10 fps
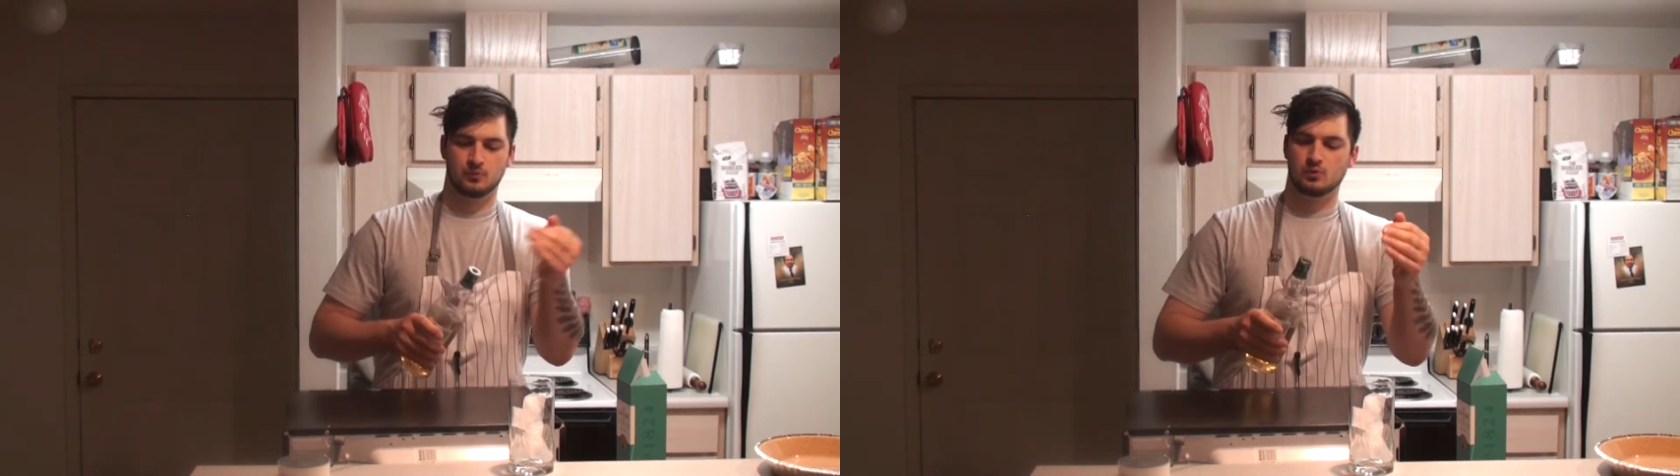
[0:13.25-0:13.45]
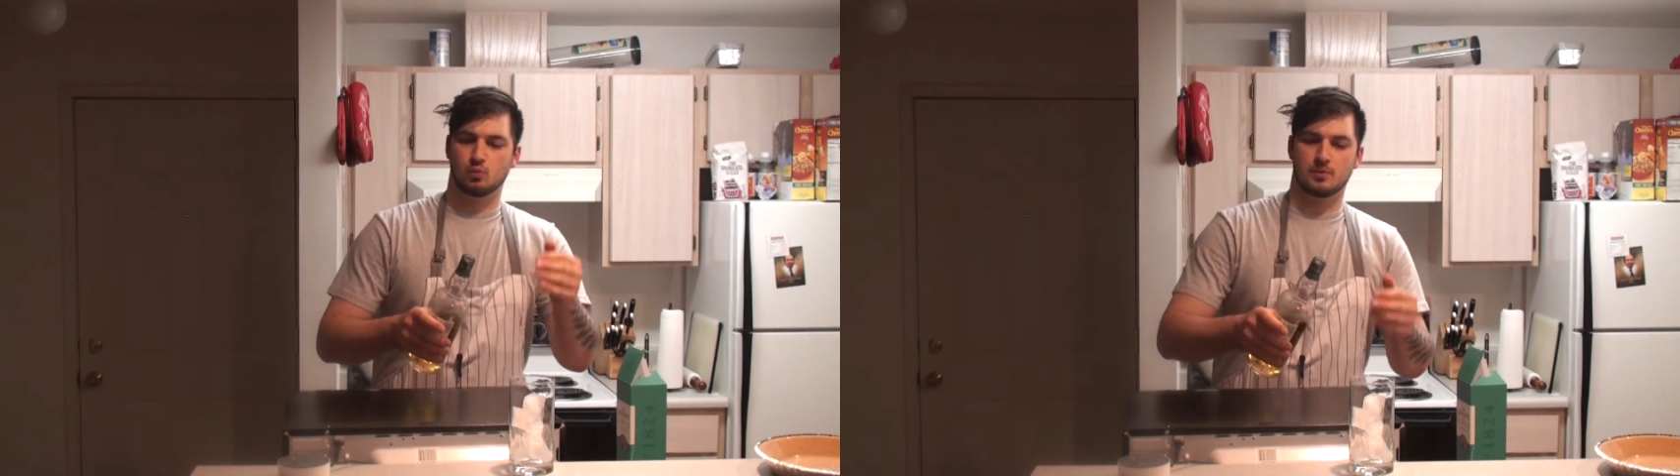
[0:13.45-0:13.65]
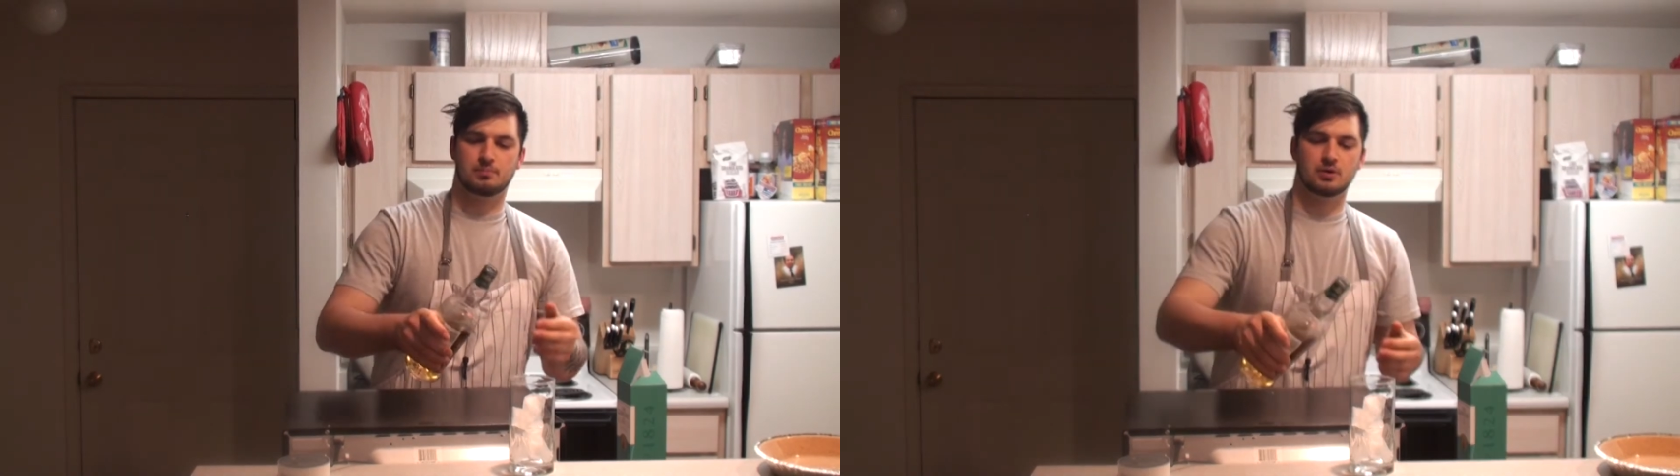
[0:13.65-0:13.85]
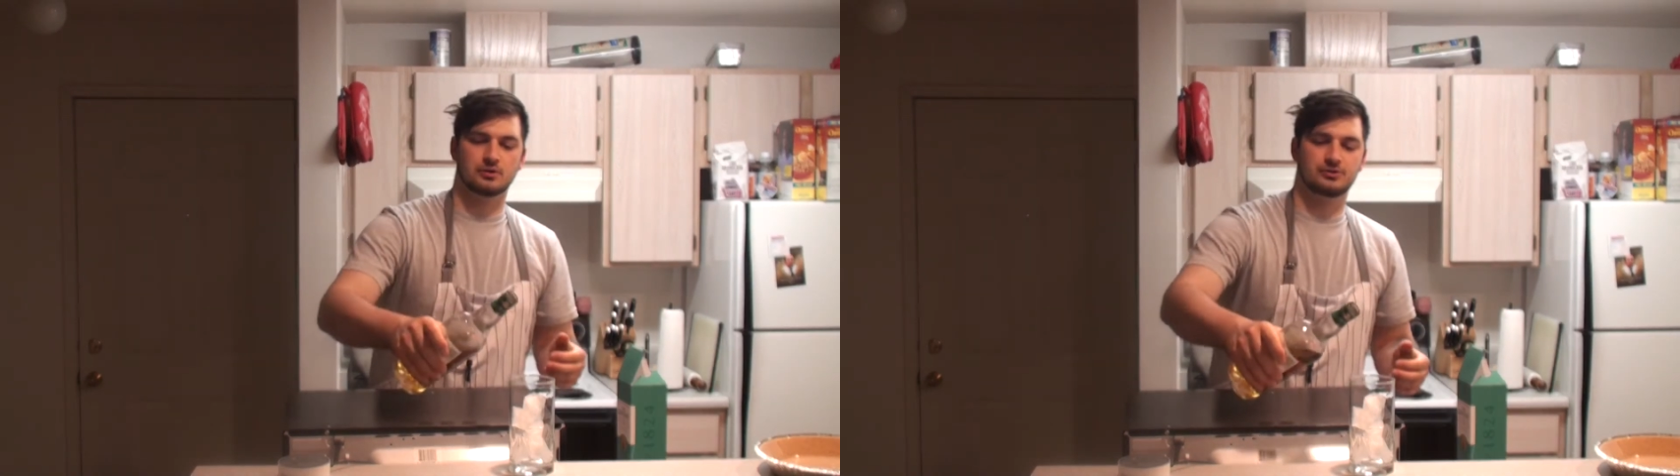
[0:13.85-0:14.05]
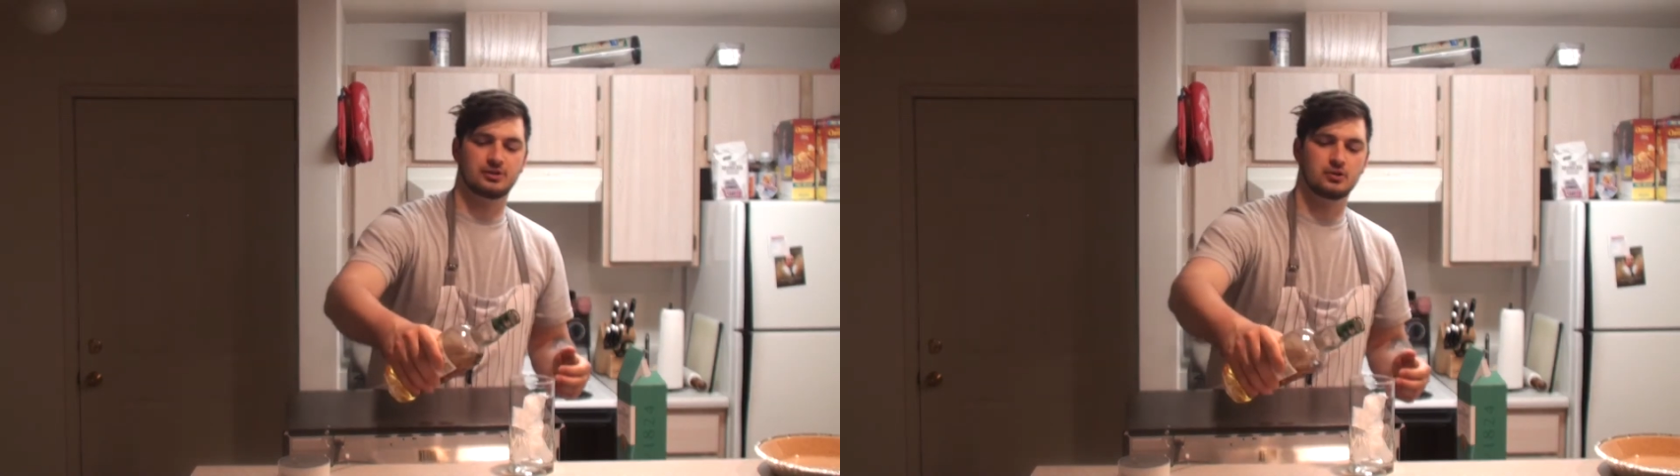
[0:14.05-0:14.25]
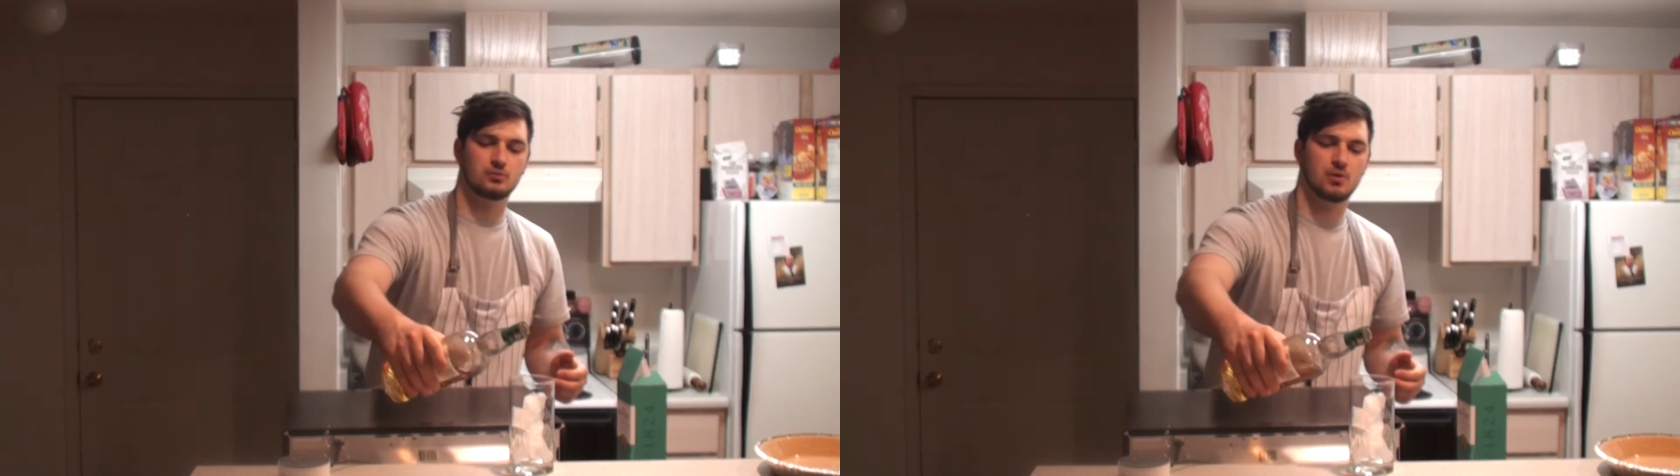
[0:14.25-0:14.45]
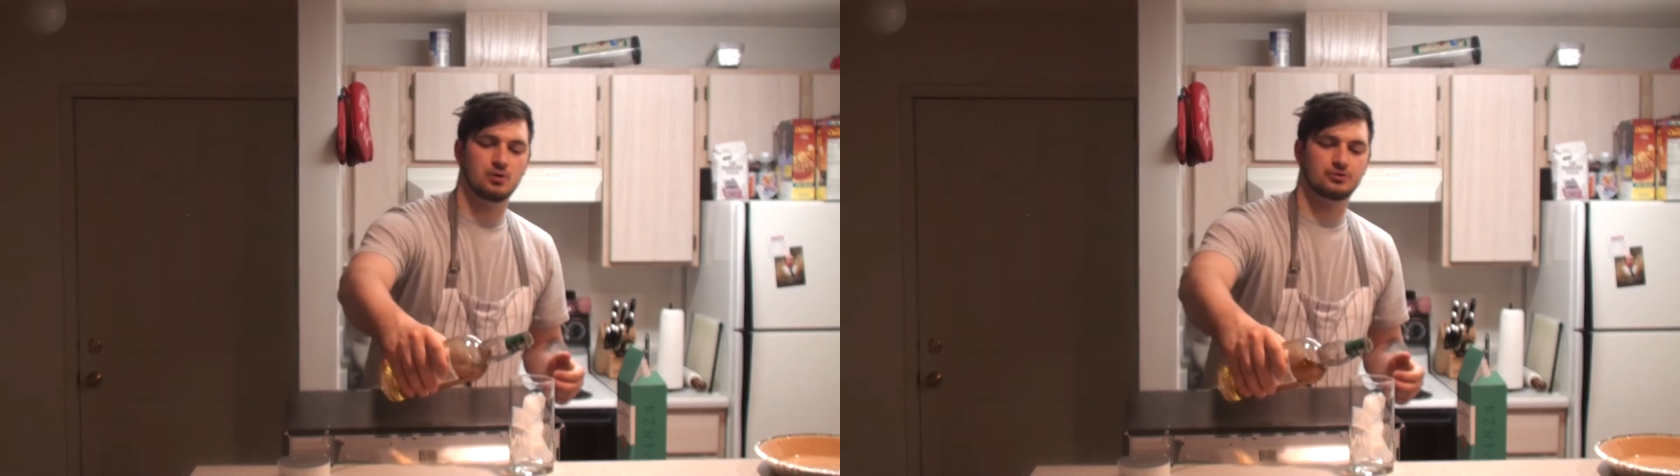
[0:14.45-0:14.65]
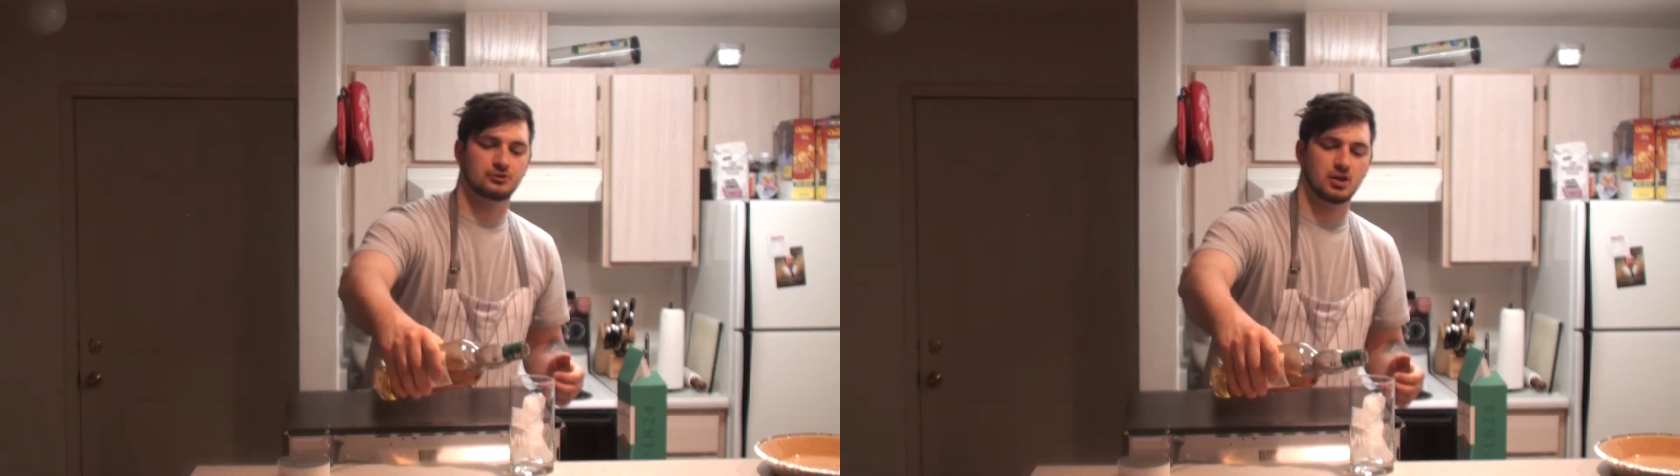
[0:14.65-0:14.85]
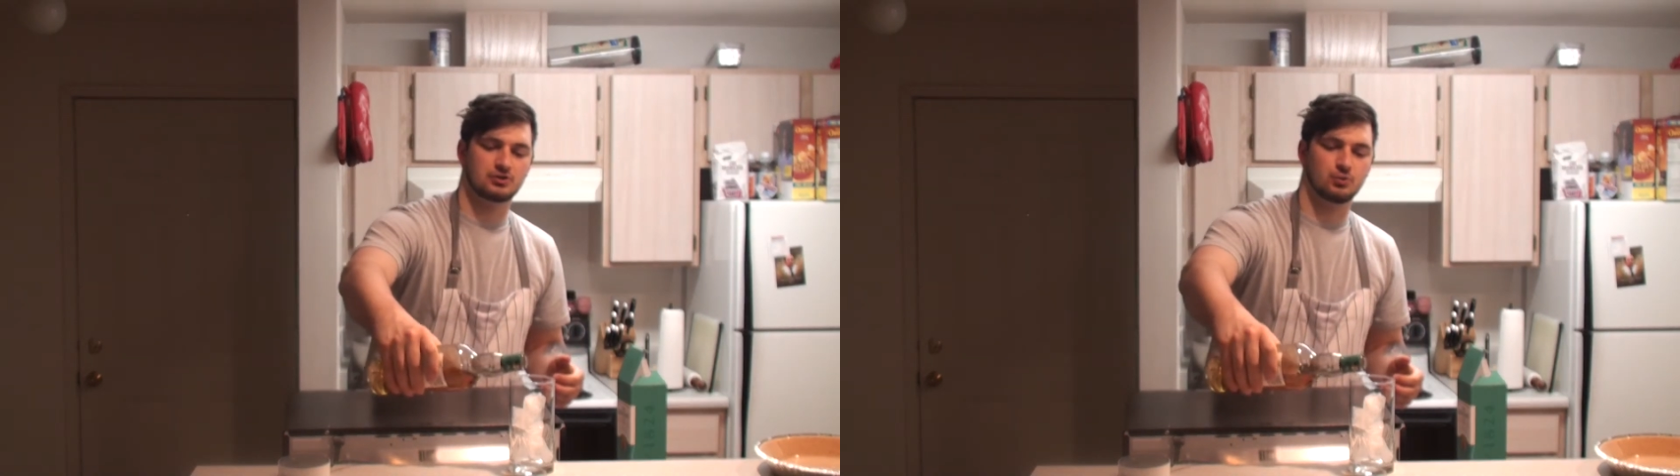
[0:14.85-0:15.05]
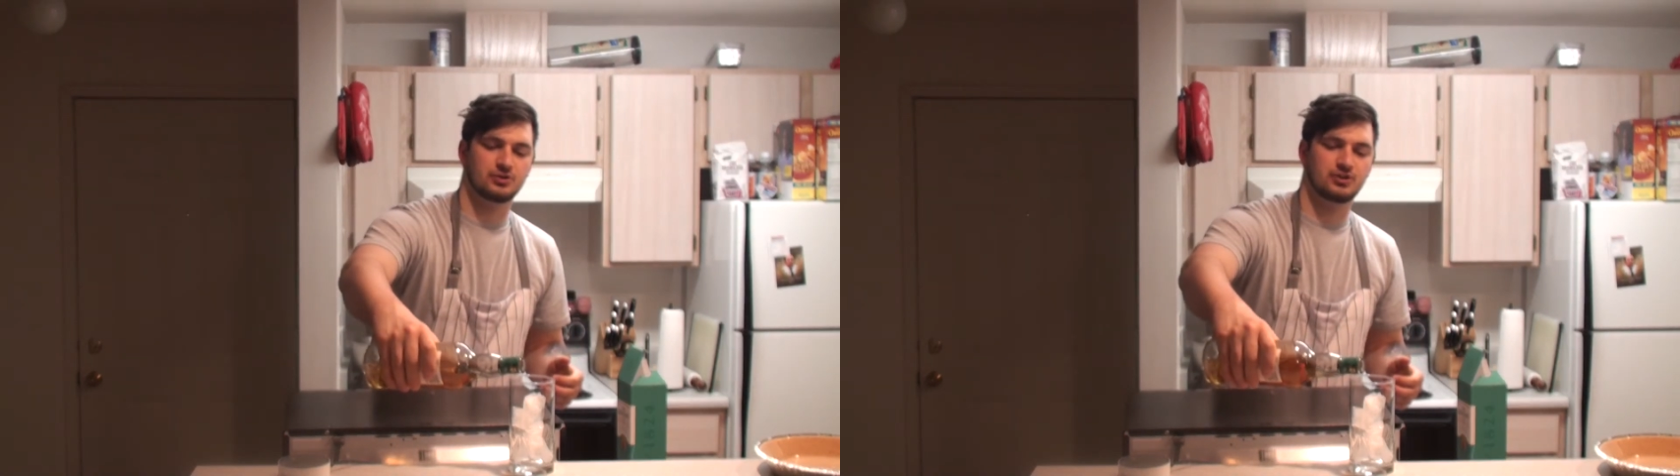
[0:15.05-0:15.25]
1 part single malt
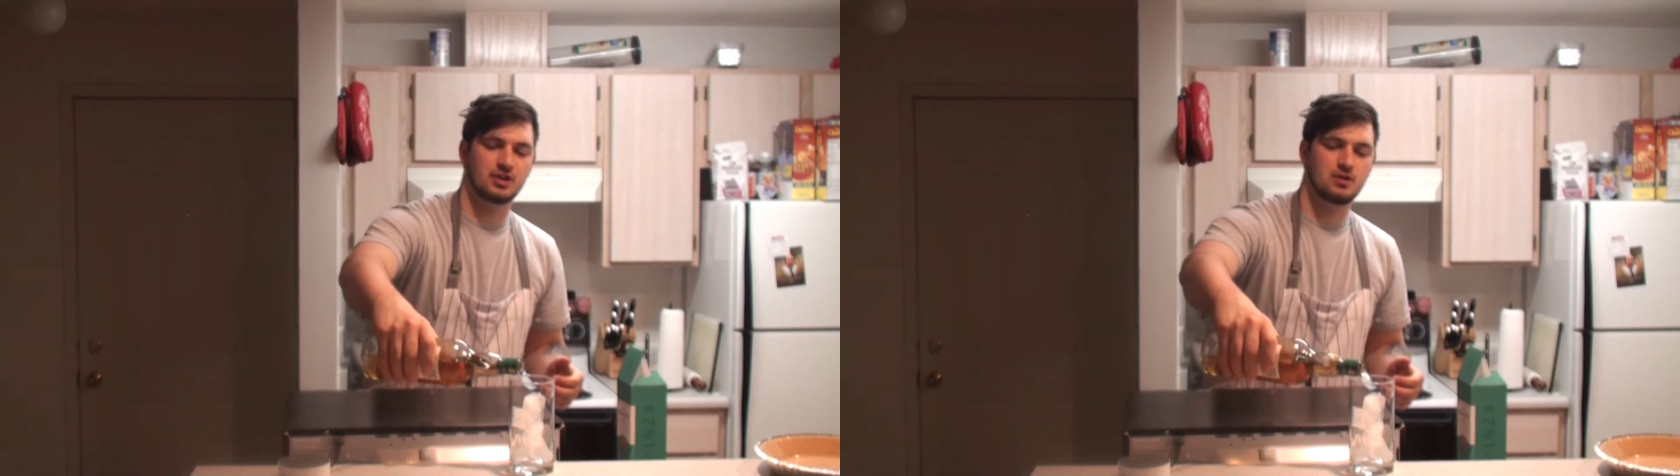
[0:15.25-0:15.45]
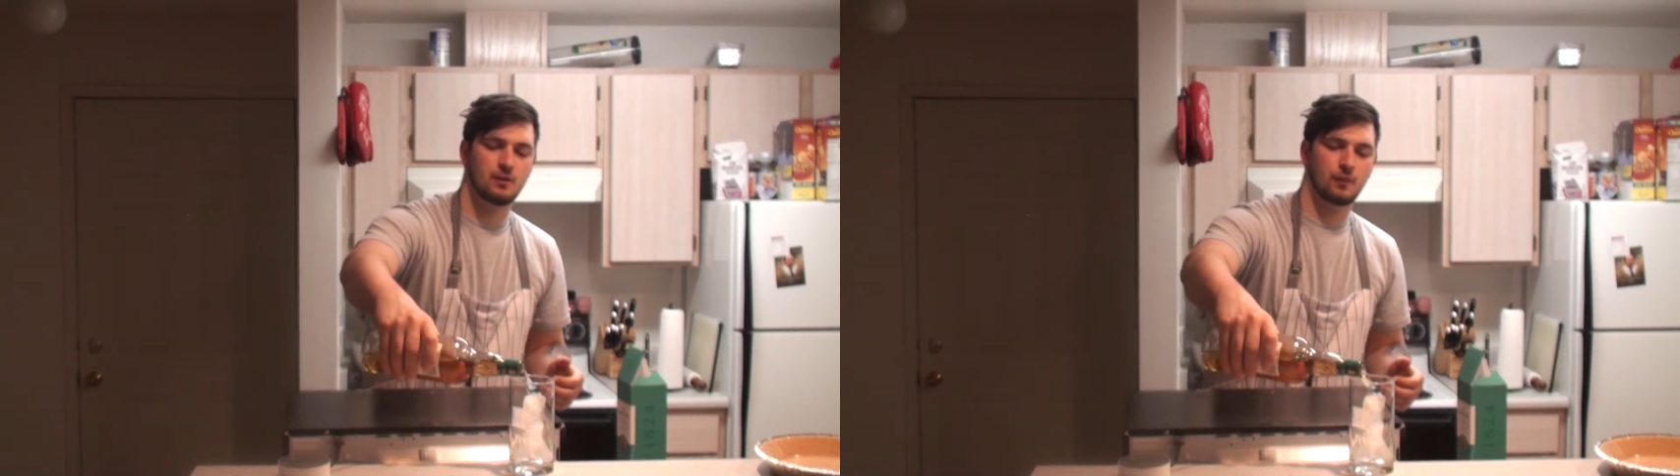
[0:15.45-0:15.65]
Scotch whiskey,